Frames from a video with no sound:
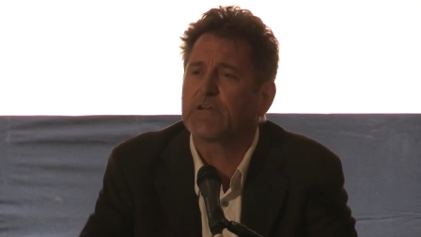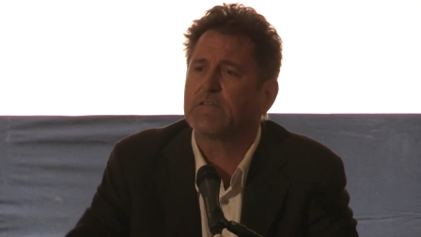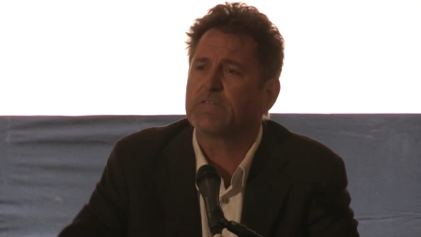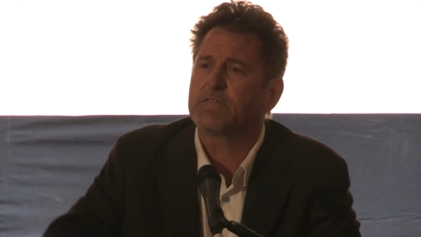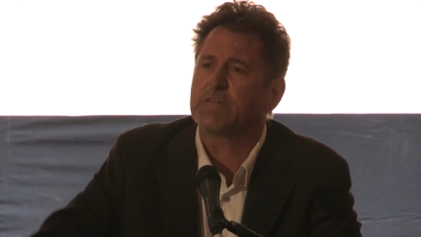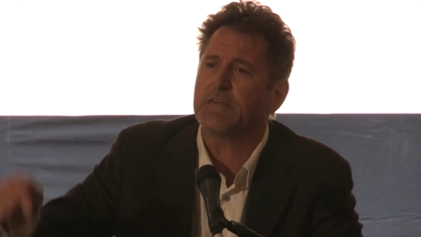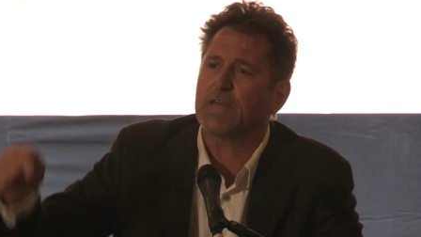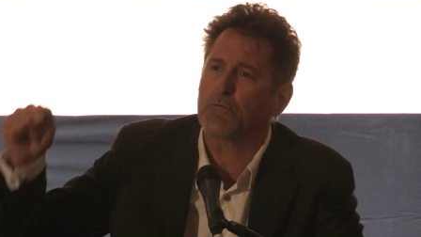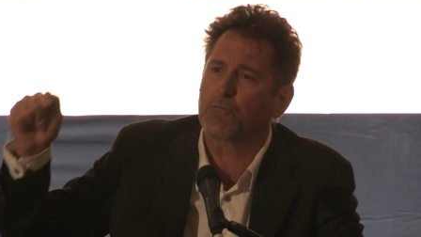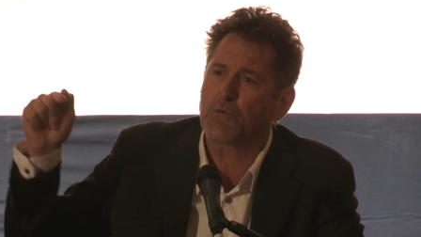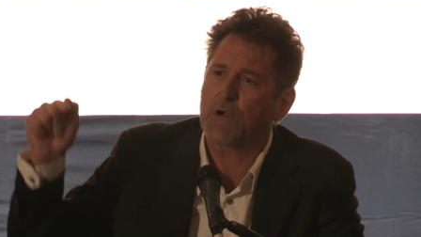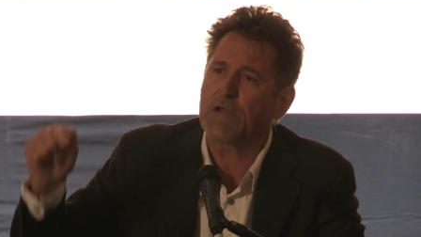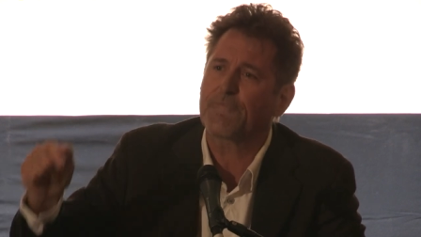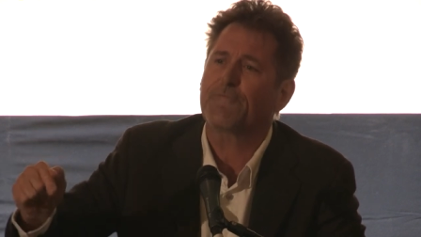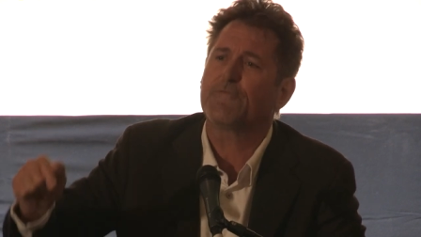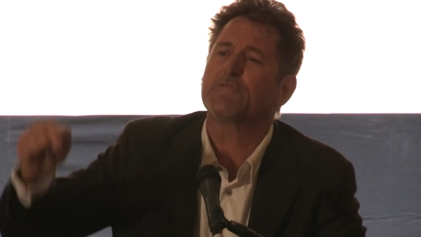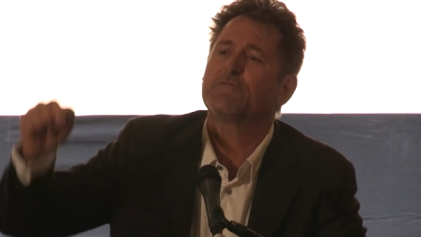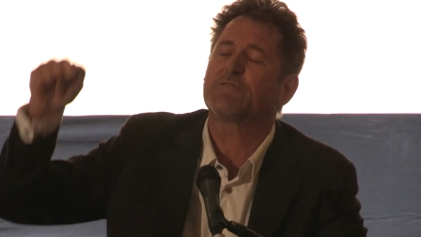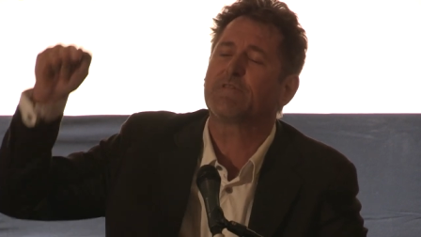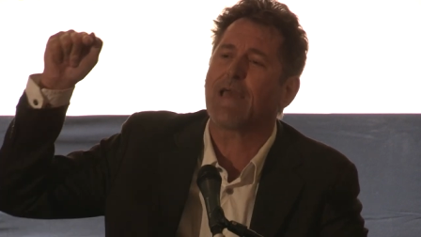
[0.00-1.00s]
you can see
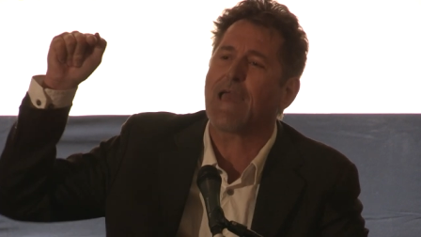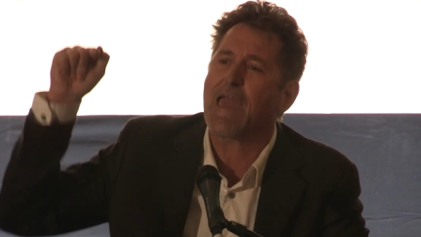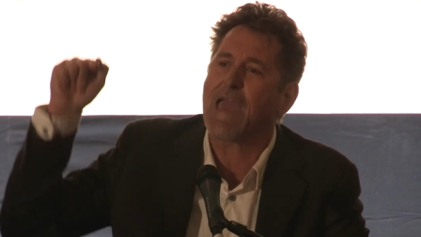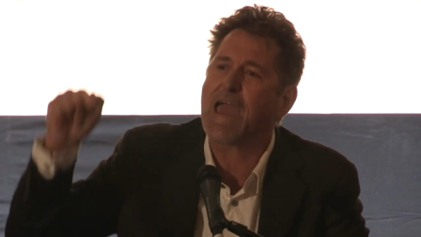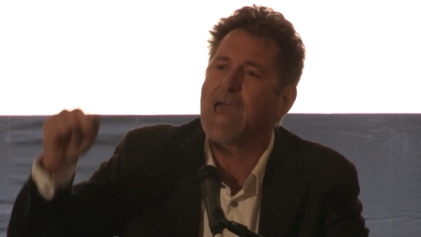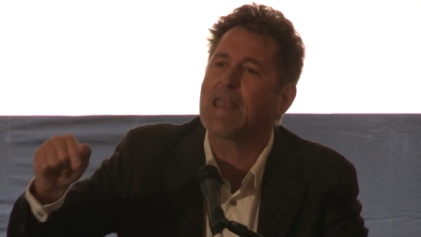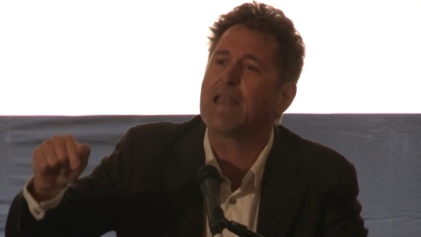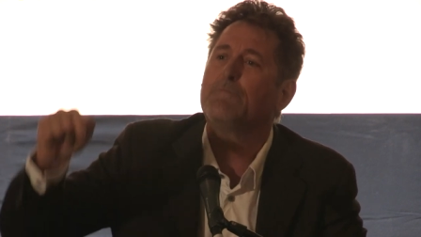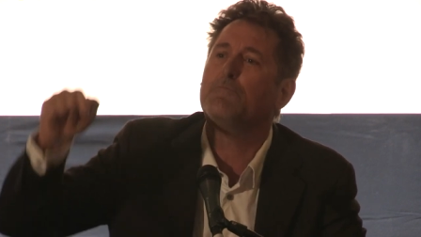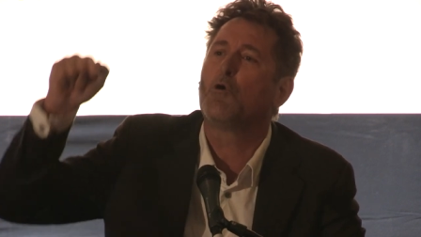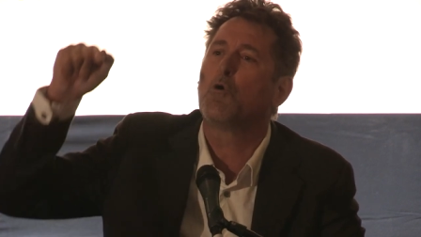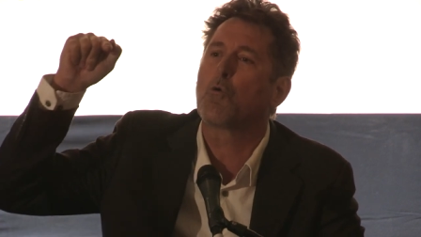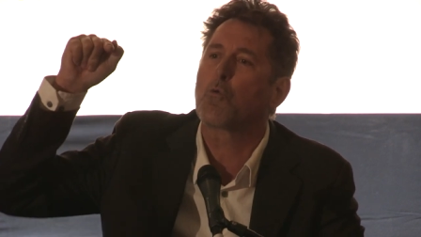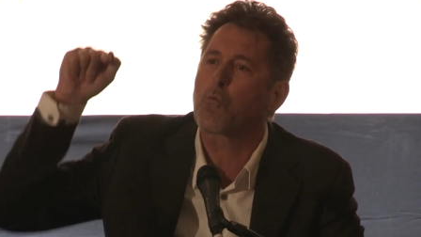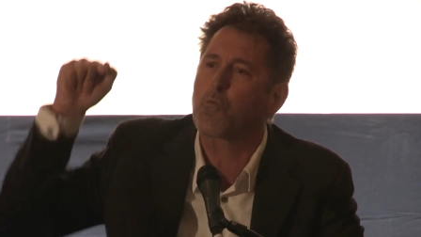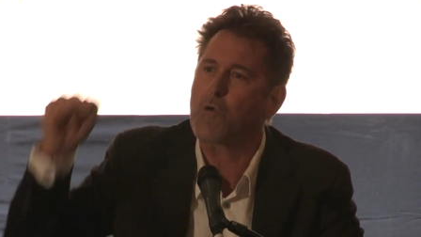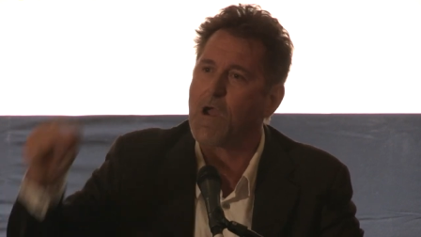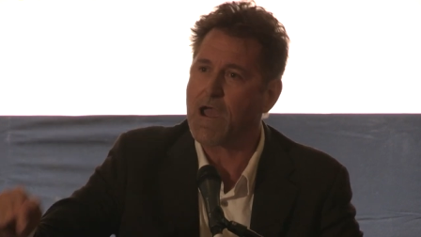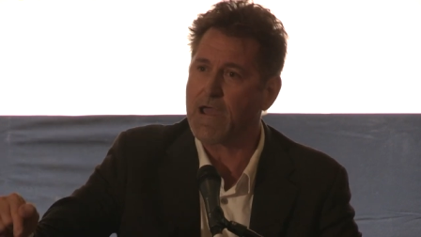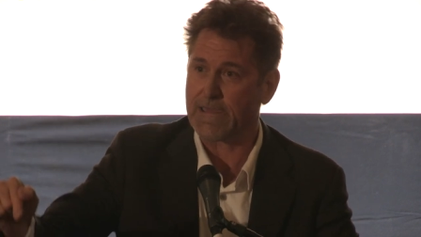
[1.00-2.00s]
reference to
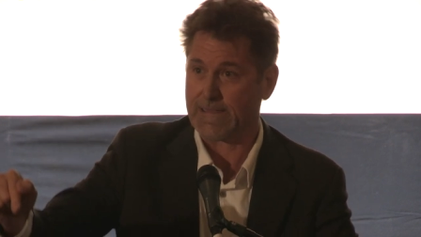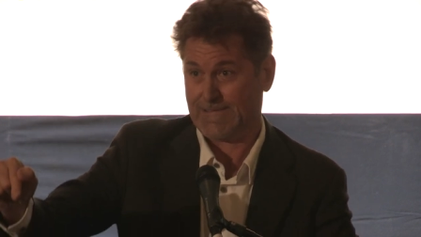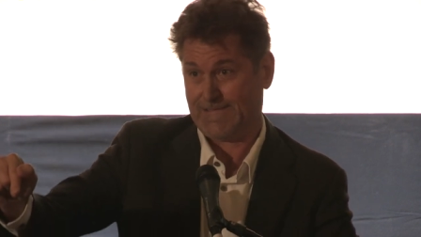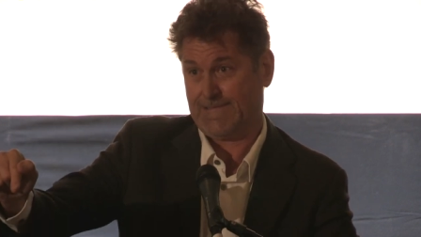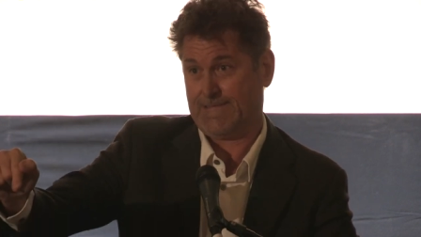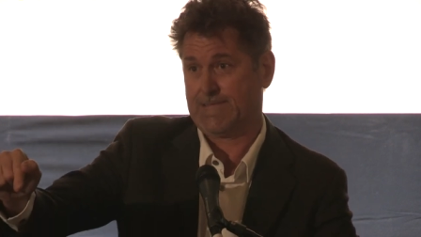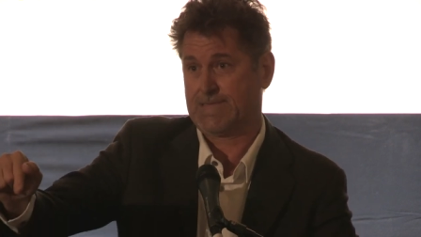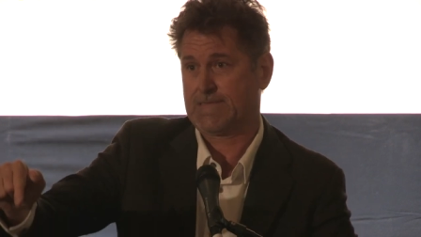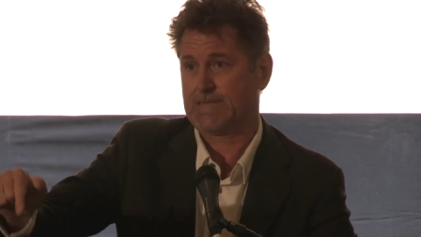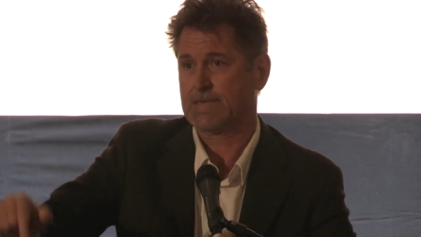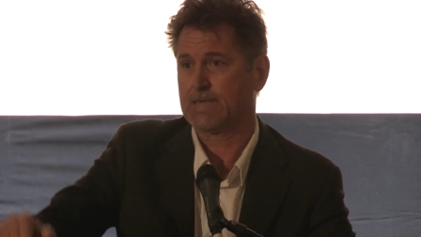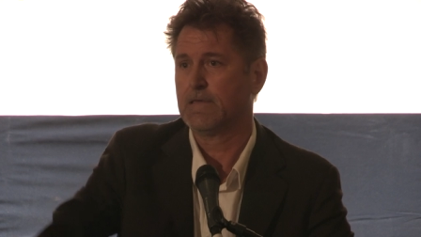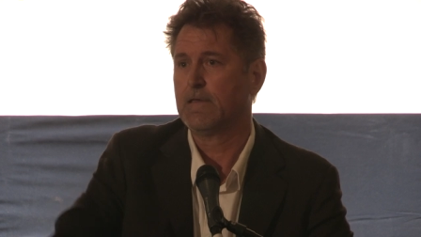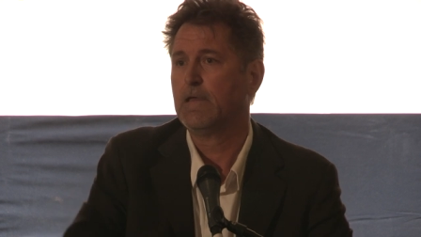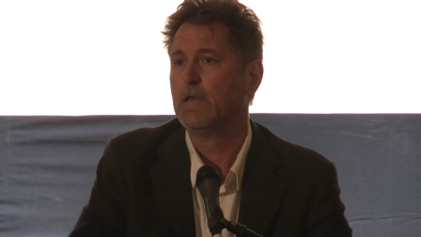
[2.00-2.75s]
animal rights.